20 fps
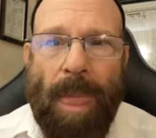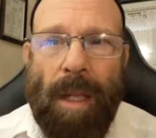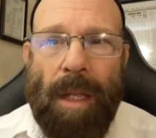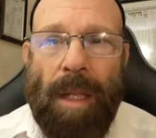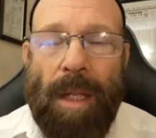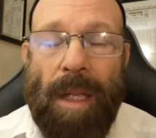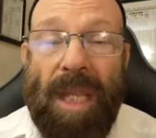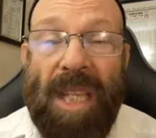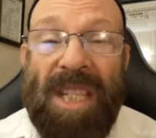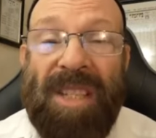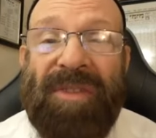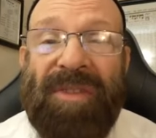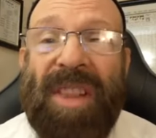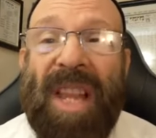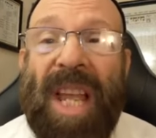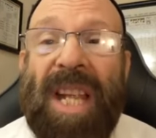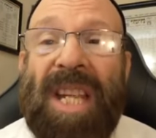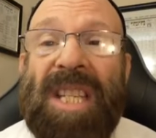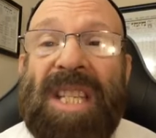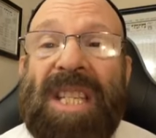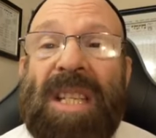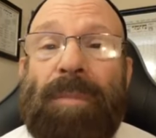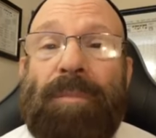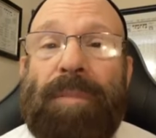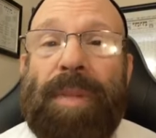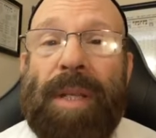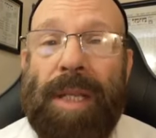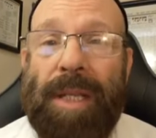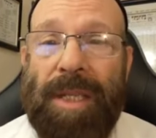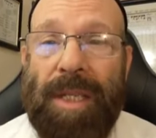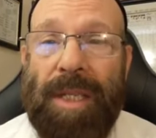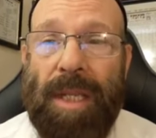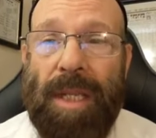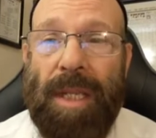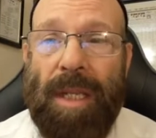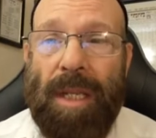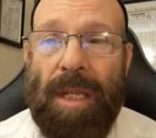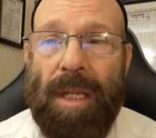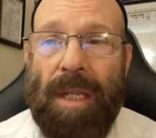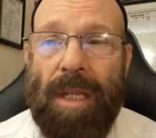is flexibility.
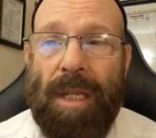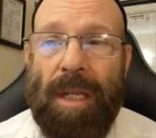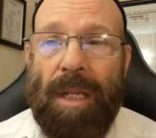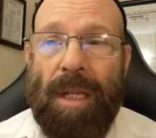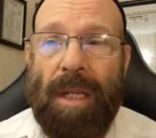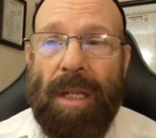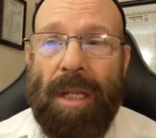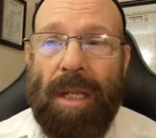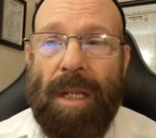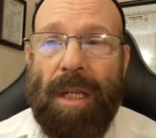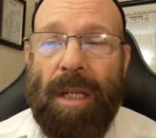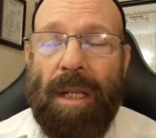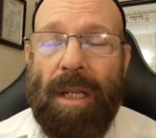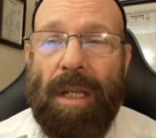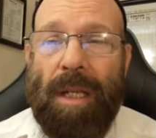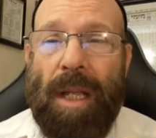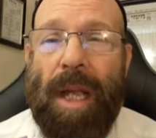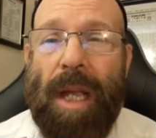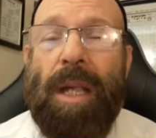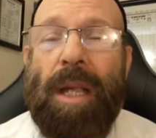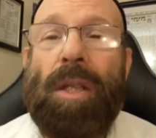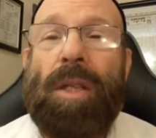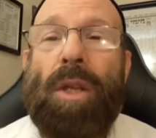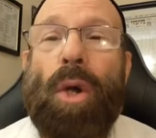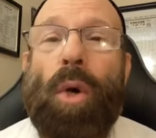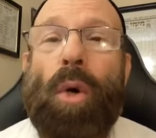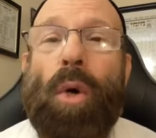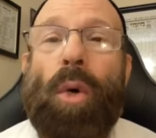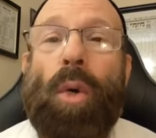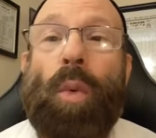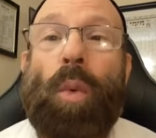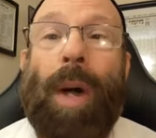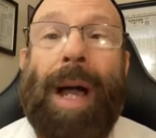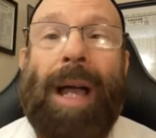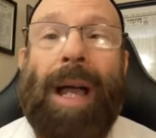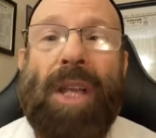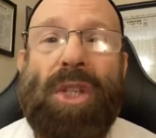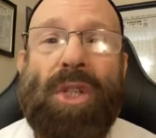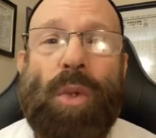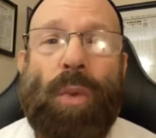Like in the old
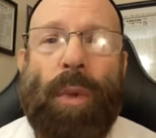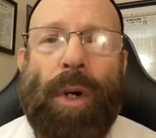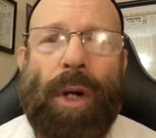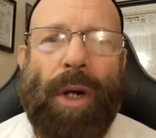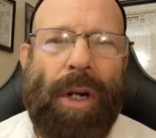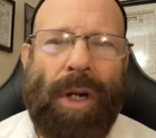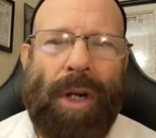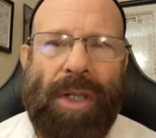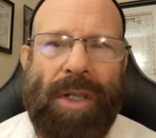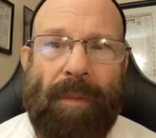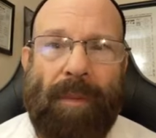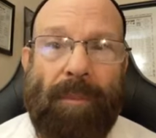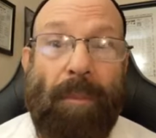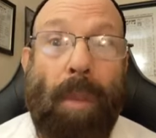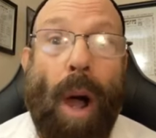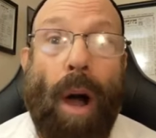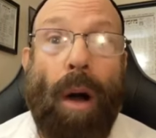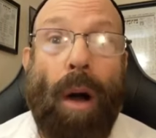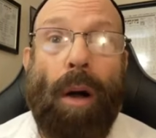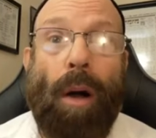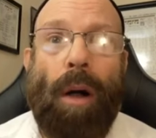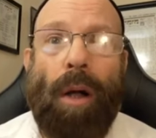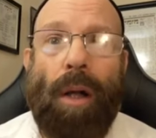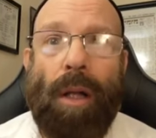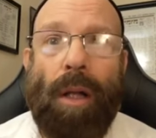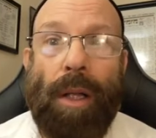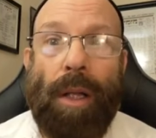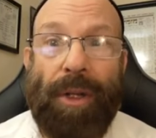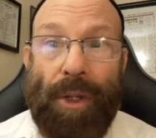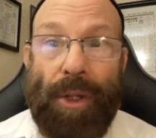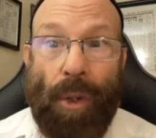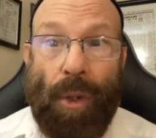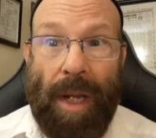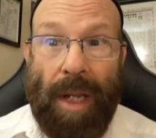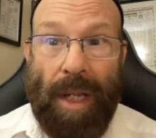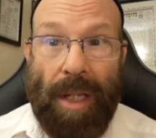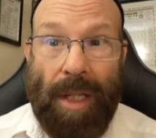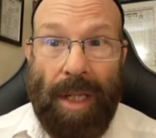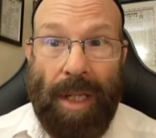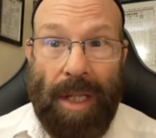wise words of Paul
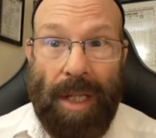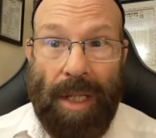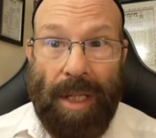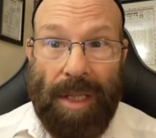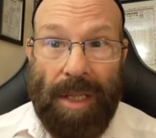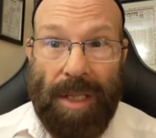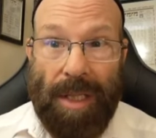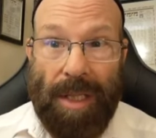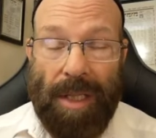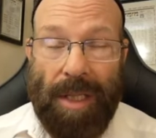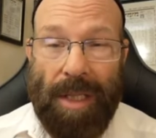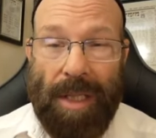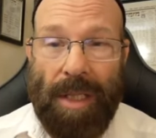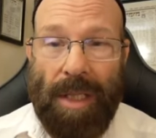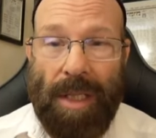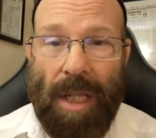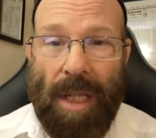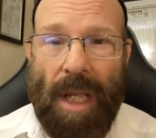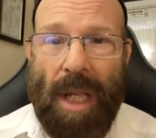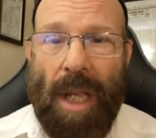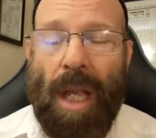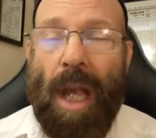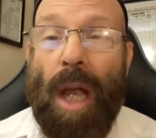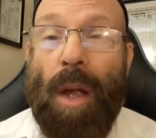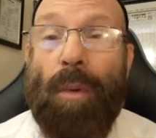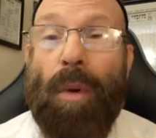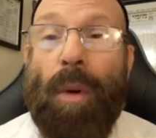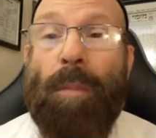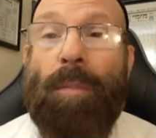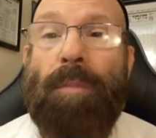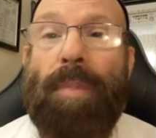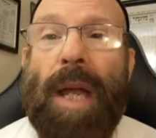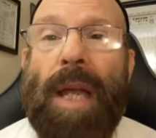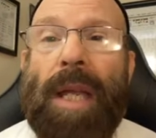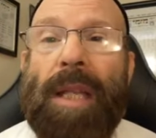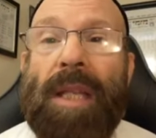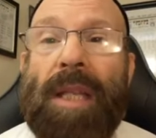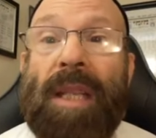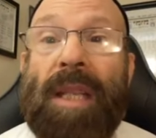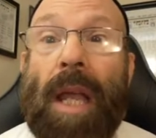Atreides, I will bend
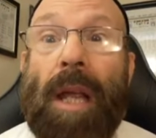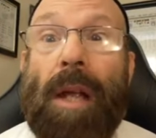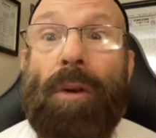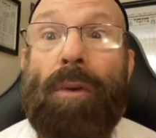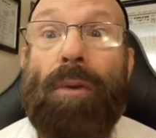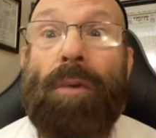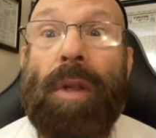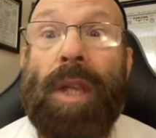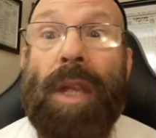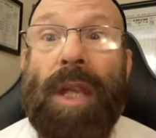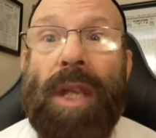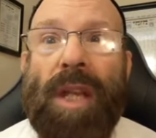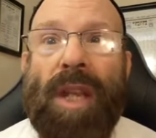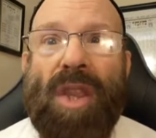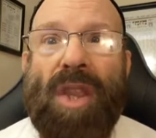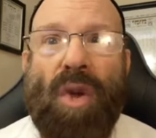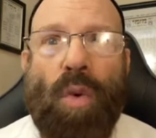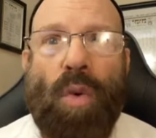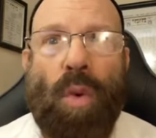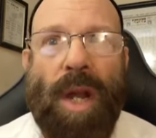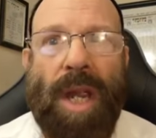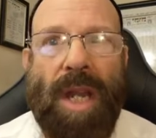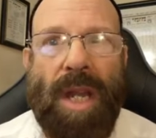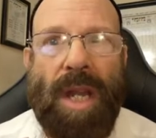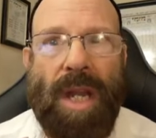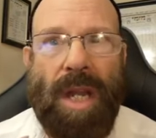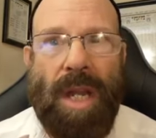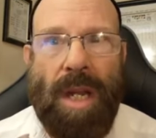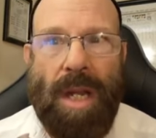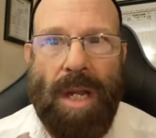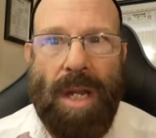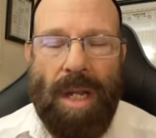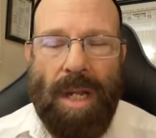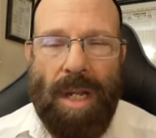like a reed in the wind.